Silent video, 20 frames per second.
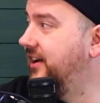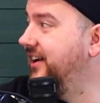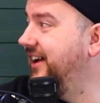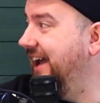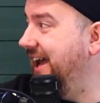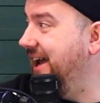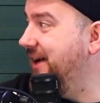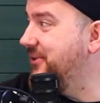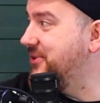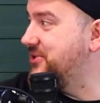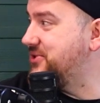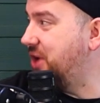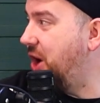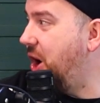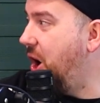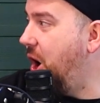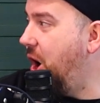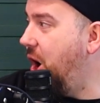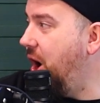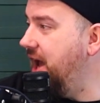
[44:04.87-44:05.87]
It
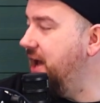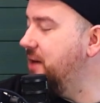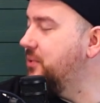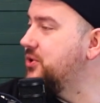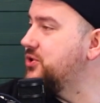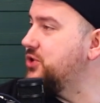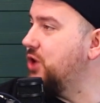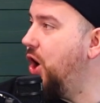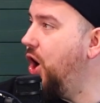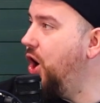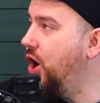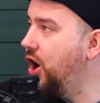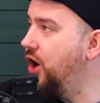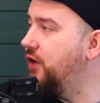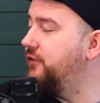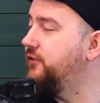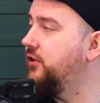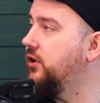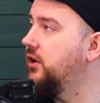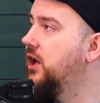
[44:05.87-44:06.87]
was
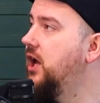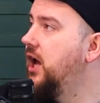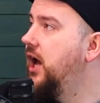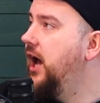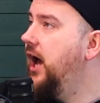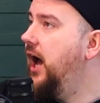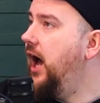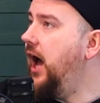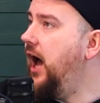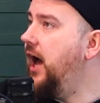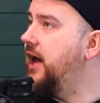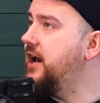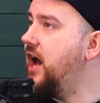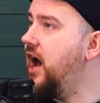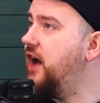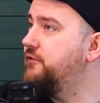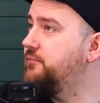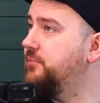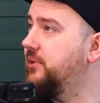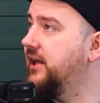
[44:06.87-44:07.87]
awful. And
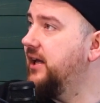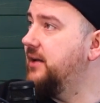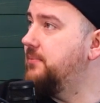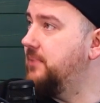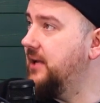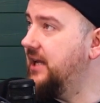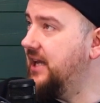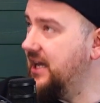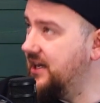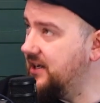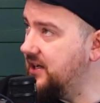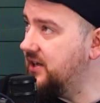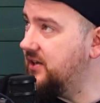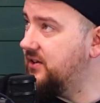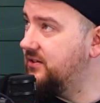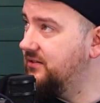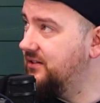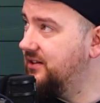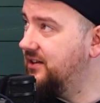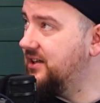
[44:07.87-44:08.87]
I've played
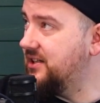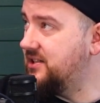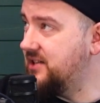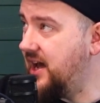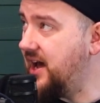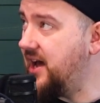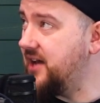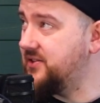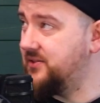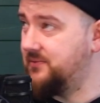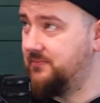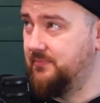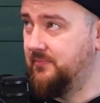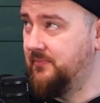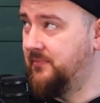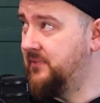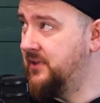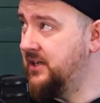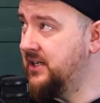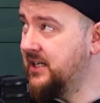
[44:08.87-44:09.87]
beginner guitars
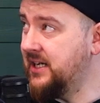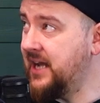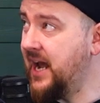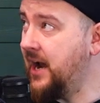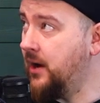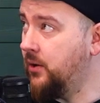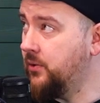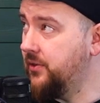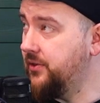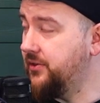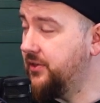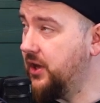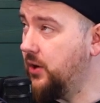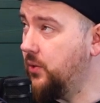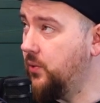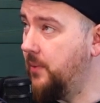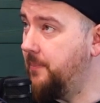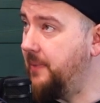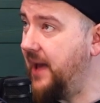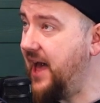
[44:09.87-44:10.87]
now
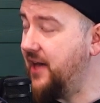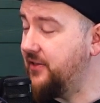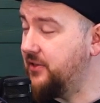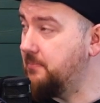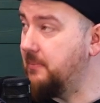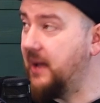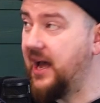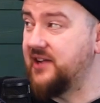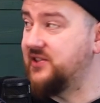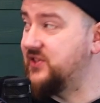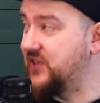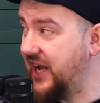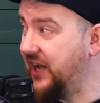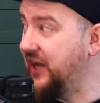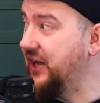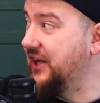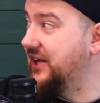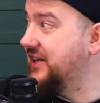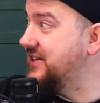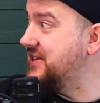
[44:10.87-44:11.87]
that were better than my
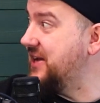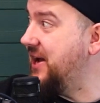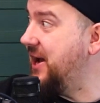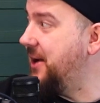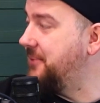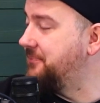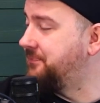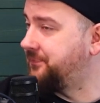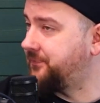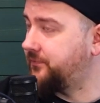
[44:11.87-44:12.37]
second guitar.